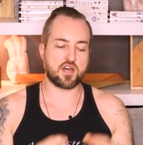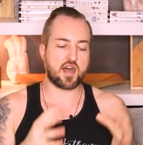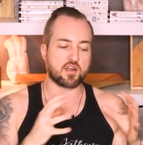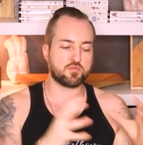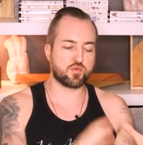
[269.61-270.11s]

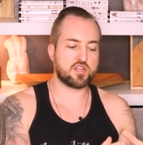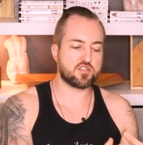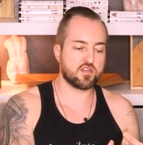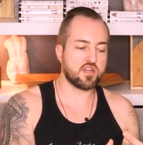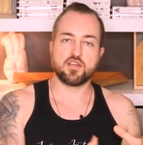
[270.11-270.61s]
Occam's
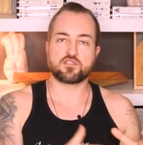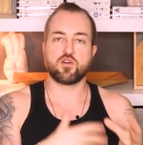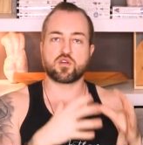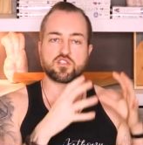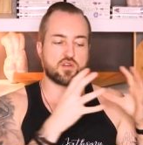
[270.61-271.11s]
Razor is
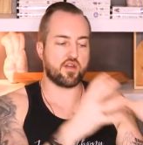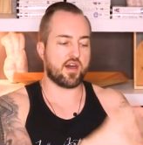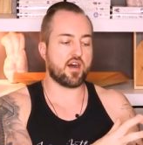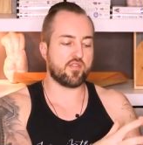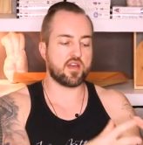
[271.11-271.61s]
focused around
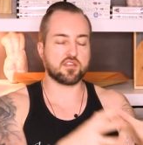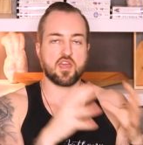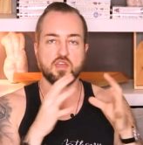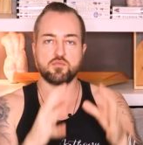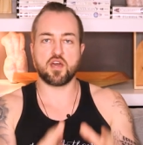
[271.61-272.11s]
online
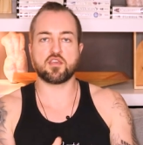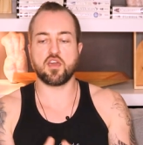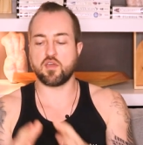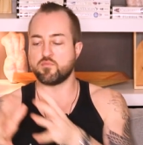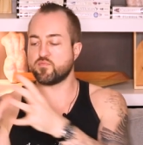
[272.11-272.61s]
game, night
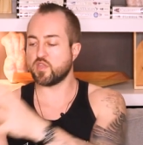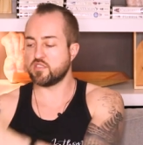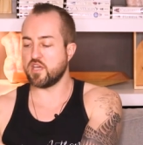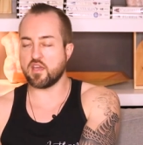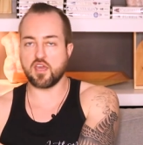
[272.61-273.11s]
game,
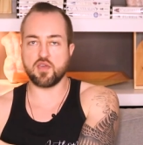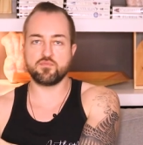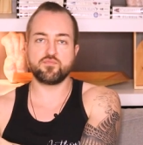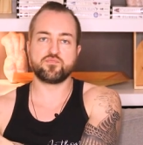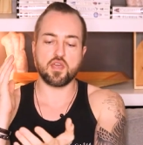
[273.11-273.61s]
day
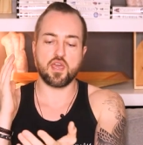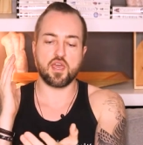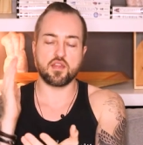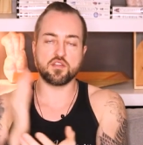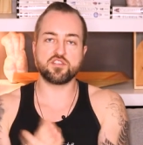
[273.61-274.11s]
game,
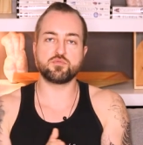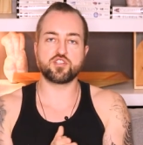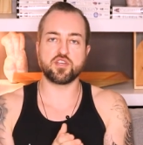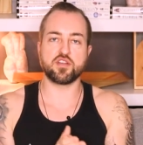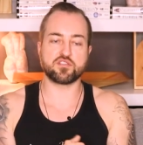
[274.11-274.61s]
and Leads
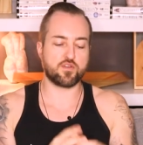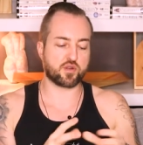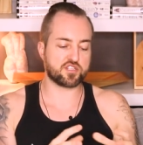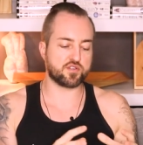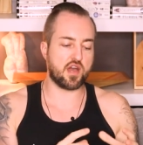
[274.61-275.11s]
Machine is
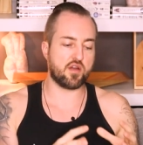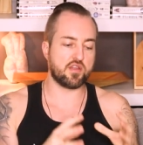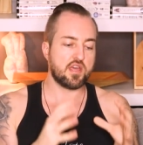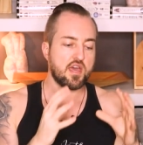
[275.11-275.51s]
focused around